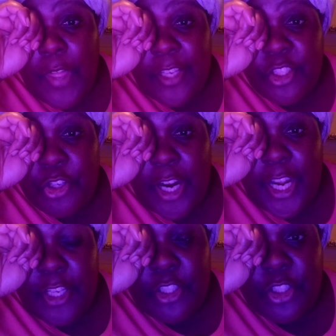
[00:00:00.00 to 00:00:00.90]
that's
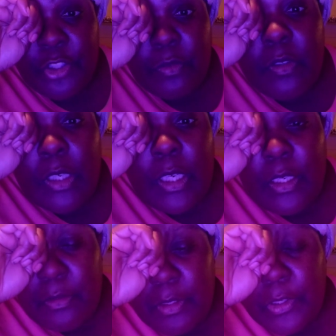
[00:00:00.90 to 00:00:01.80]
trash,
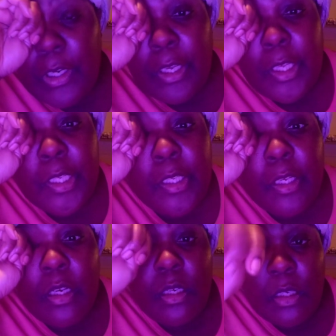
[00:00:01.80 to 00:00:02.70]
okay,
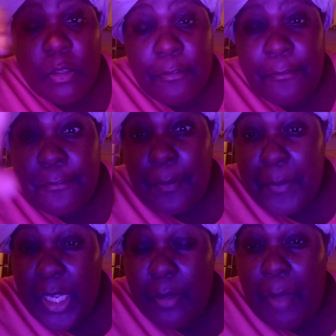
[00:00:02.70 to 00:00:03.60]
for
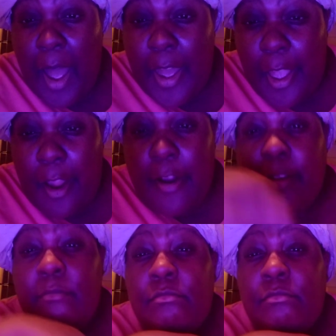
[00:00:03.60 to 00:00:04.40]
me and my hair.